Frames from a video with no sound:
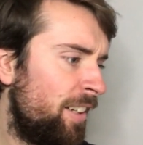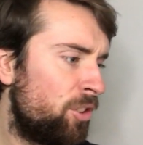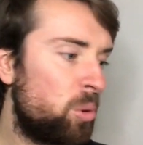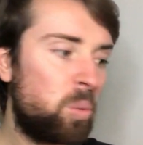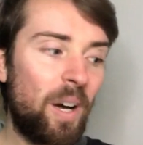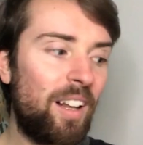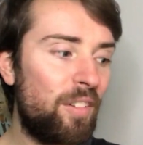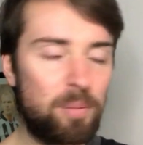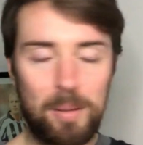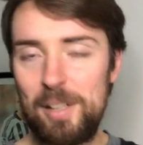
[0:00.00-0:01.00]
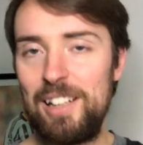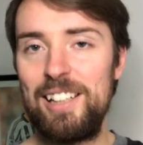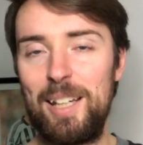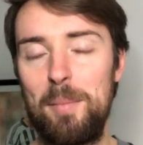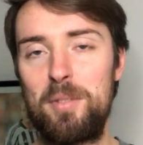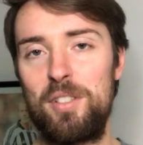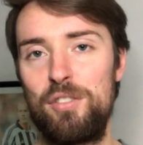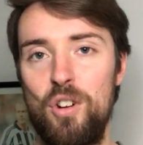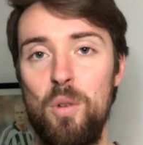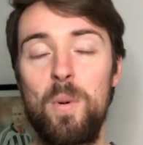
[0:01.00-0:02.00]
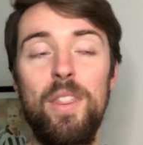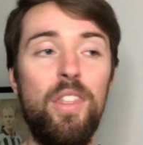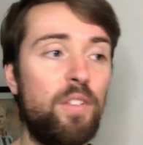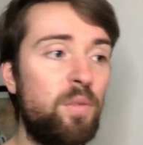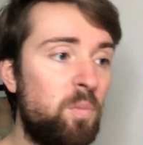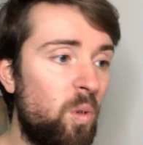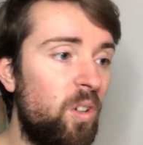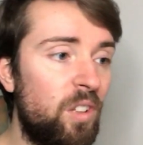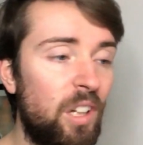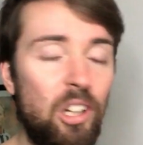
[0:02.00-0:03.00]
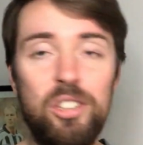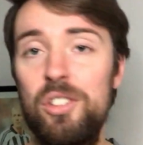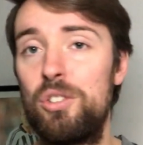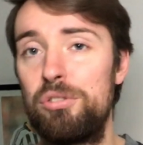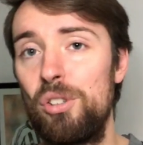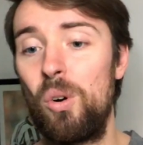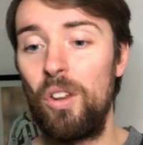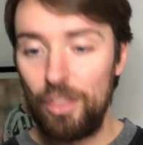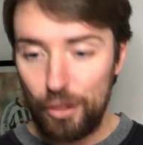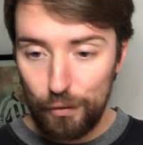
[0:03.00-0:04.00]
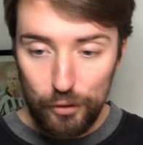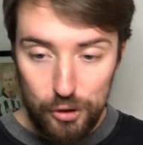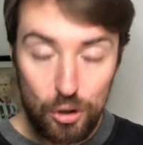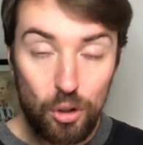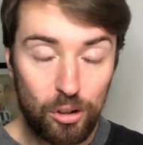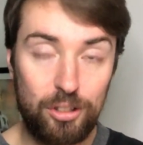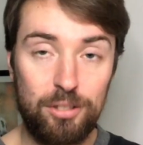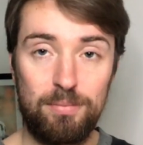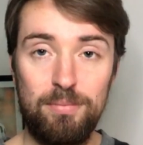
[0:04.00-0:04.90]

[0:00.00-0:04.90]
12 Premier League games in a row, whether they've won, lost, or drawn, they've scored.